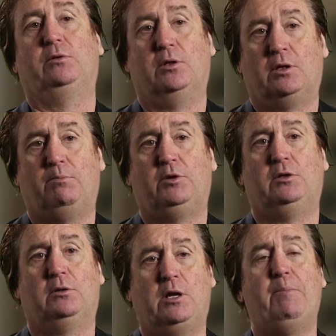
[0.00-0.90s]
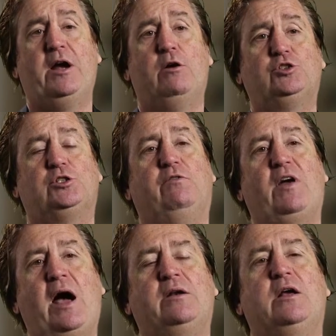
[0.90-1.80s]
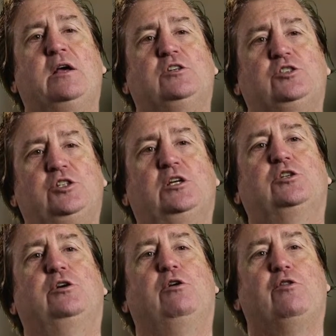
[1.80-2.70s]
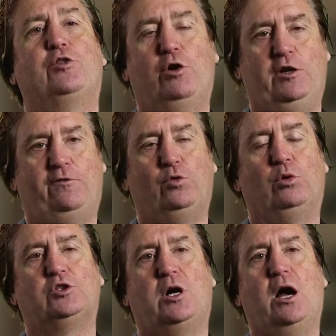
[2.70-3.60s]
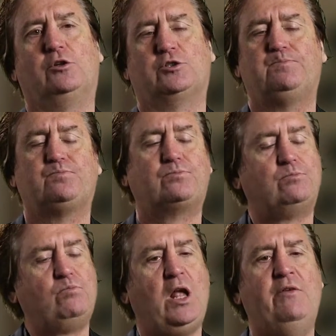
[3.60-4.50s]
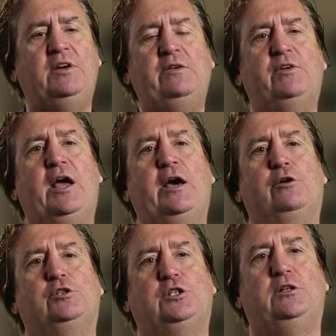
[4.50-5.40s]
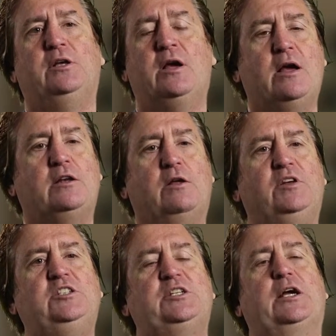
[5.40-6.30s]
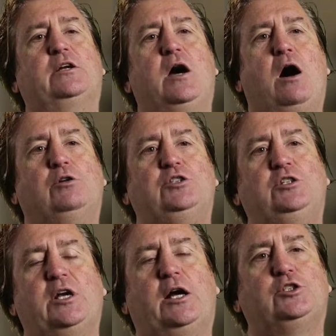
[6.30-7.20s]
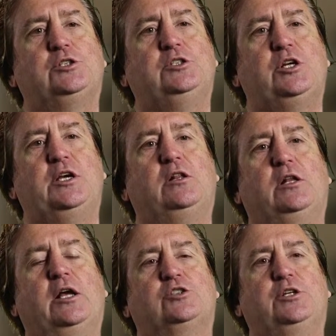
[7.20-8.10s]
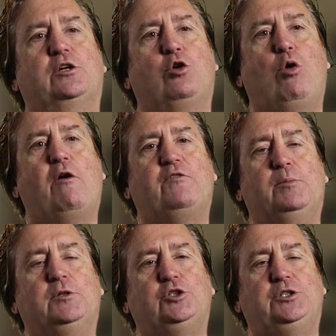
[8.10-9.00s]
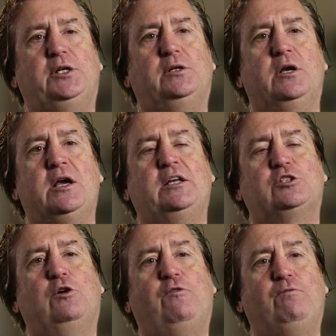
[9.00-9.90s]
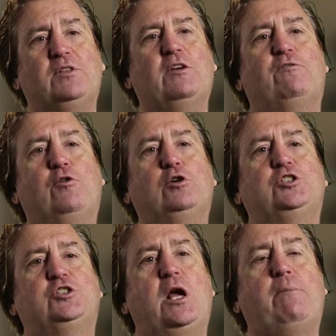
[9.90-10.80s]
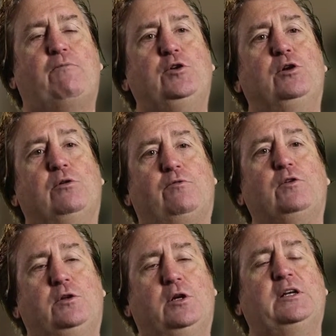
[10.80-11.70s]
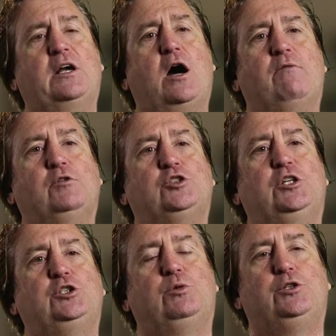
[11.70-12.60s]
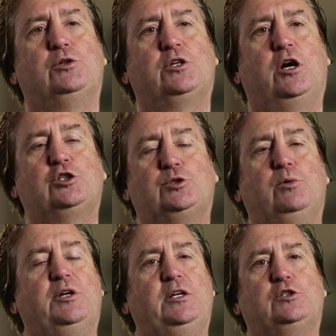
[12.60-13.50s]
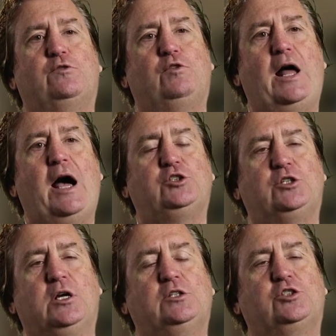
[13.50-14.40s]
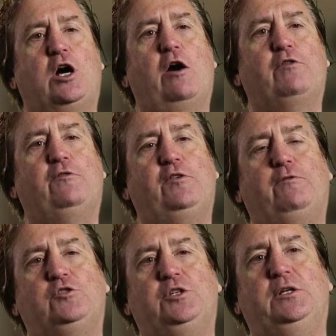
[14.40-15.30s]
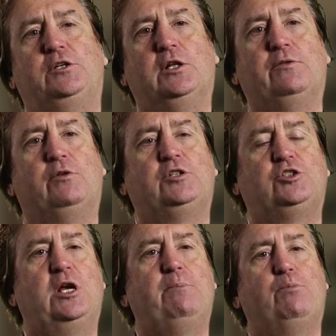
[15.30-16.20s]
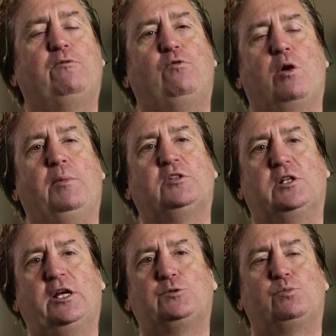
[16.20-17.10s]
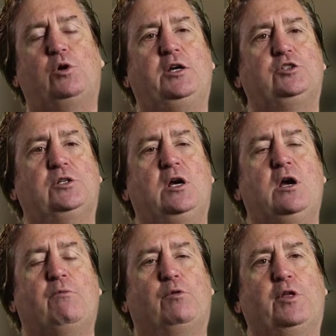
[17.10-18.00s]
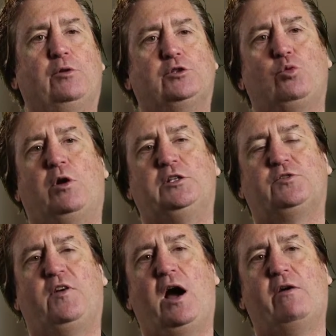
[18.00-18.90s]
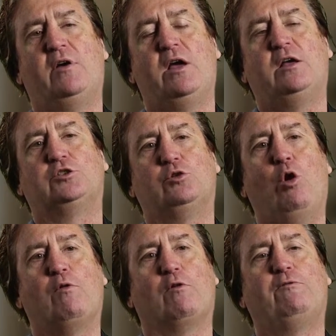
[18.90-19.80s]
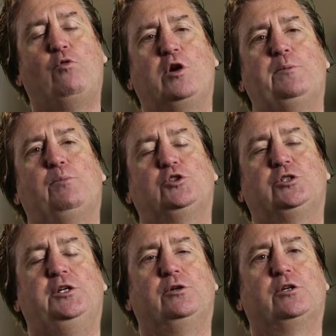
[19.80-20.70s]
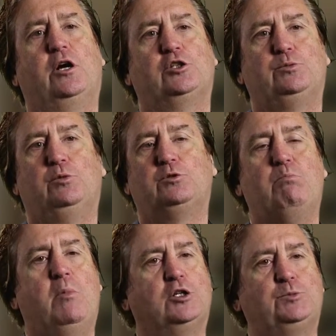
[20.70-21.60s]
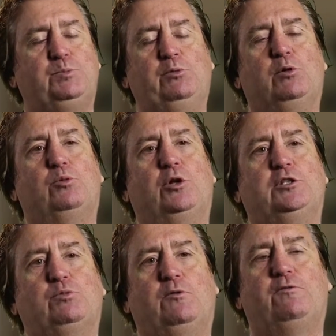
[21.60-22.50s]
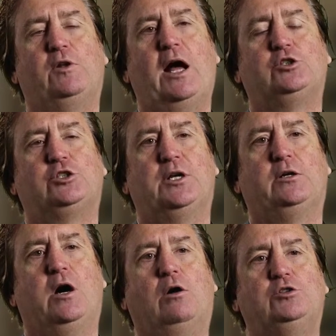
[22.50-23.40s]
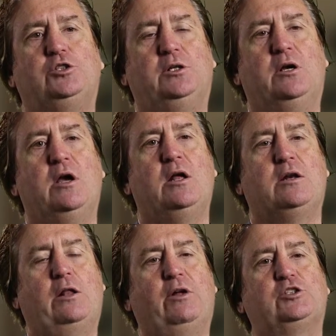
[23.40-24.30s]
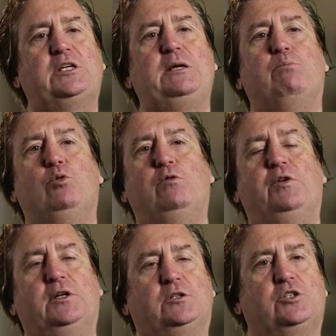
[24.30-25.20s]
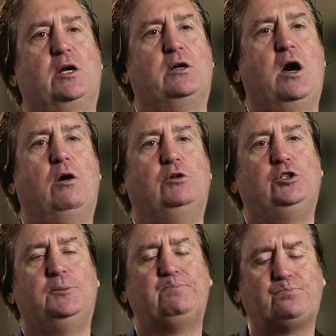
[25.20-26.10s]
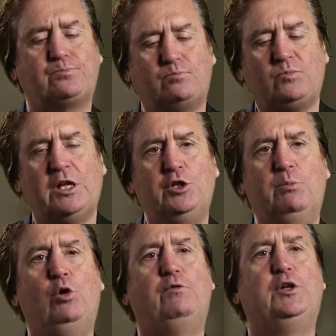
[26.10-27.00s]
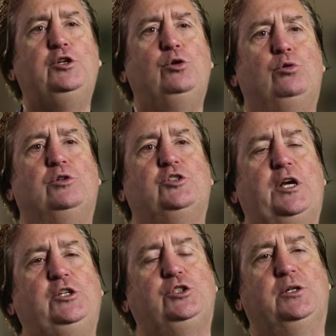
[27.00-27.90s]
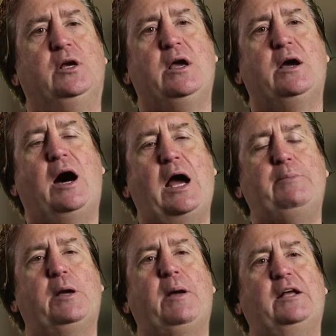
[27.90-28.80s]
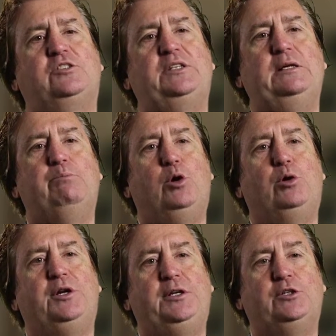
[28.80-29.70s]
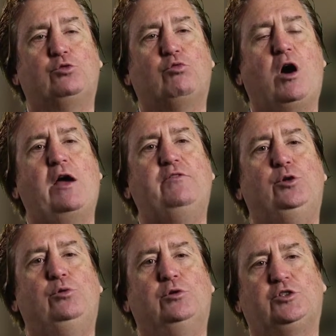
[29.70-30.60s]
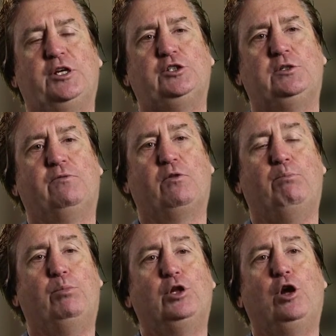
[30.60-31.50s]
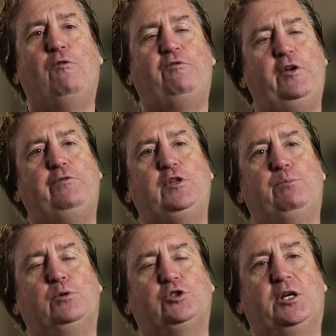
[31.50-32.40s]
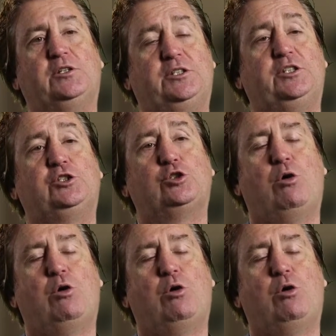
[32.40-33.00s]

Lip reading: the comparison of that, 630 floor tiles. I mean, even energy. These technologies actually take less than a coffee machine. So the first step for your in the conversation with your customer is flash. Solve the 15, deliver the same performance, less price for the other 25. So over 40% of your customers must be replaced with flash technology. Now let's keep moving to technology. If you move to utilization, IBM has the ability to drive utilization from below 50%, as I just